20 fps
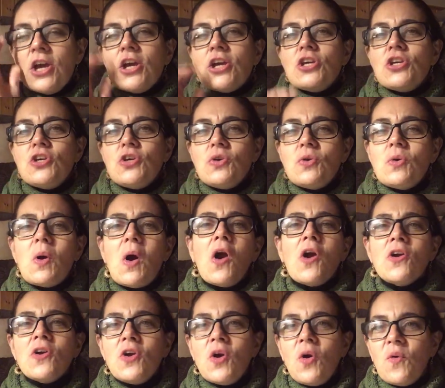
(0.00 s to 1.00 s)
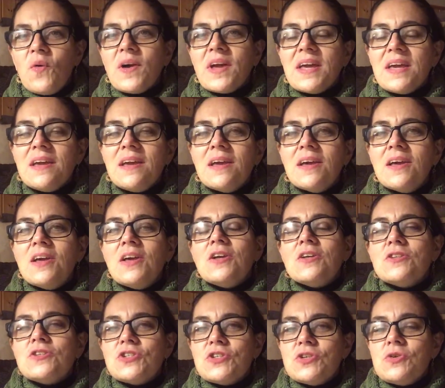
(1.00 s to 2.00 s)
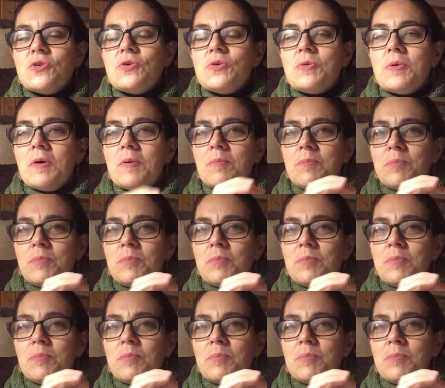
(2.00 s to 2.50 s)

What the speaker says: you are going to